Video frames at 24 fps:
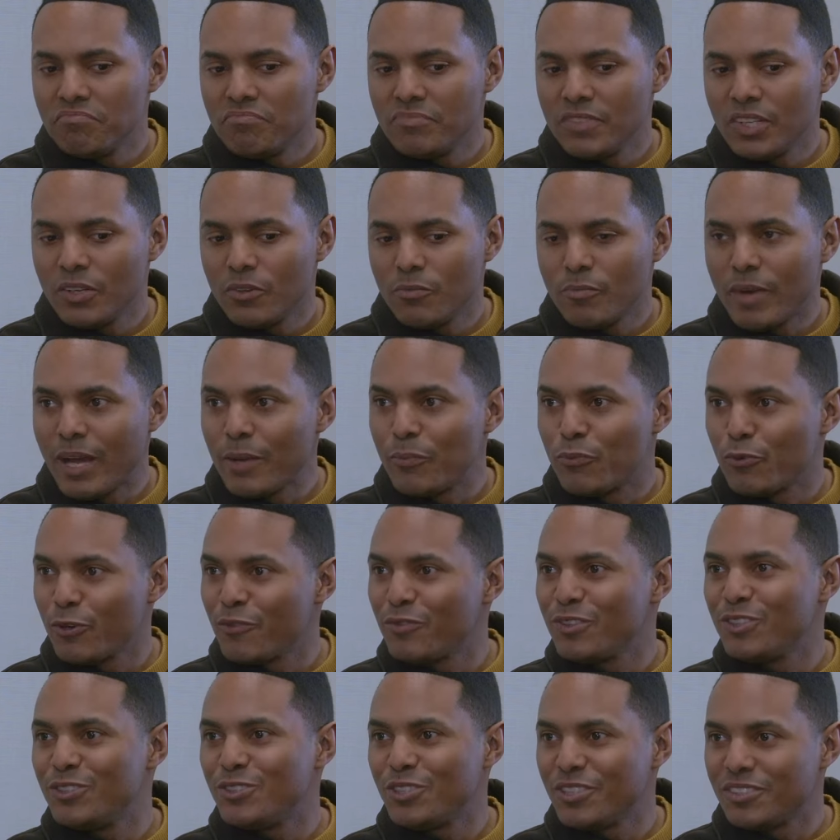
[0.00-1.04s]
my
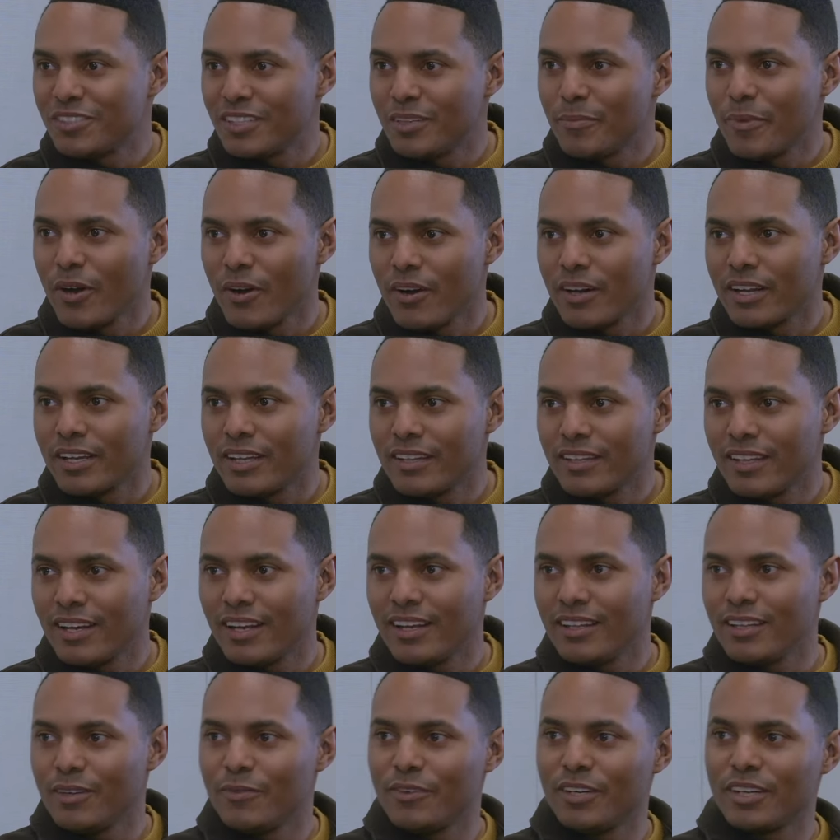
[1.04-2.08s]
privilege as an American, that
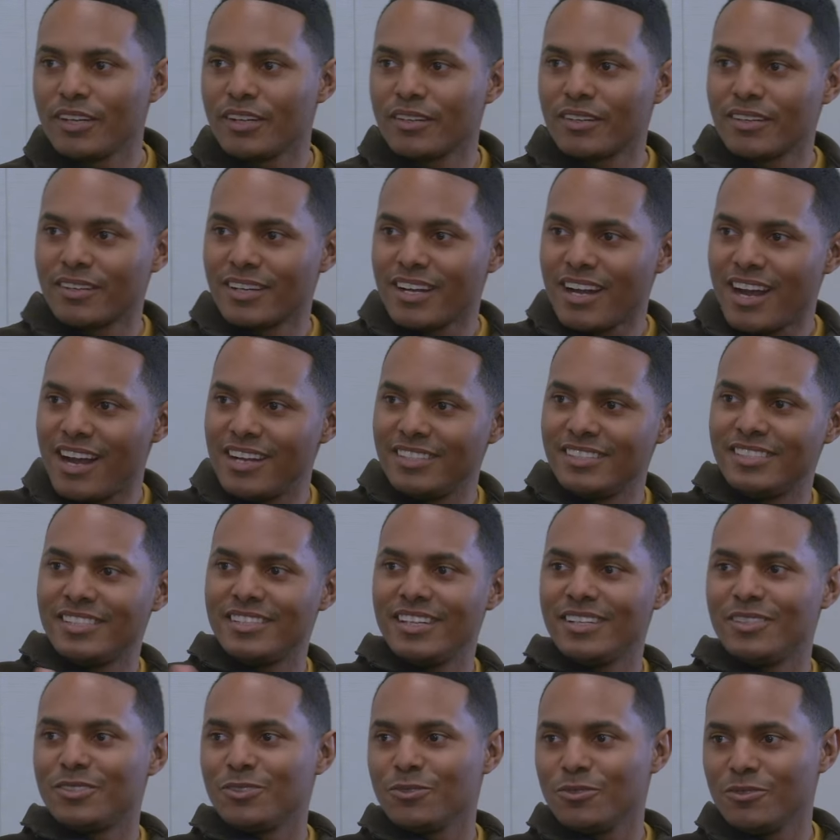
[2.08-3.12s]
I live in a
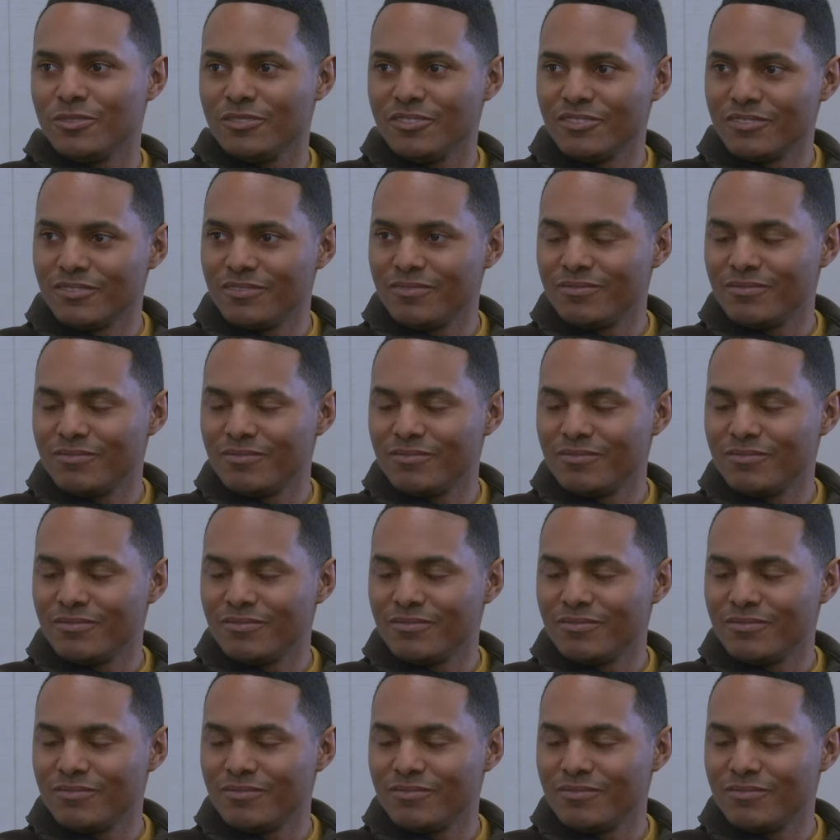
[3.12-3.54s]
continental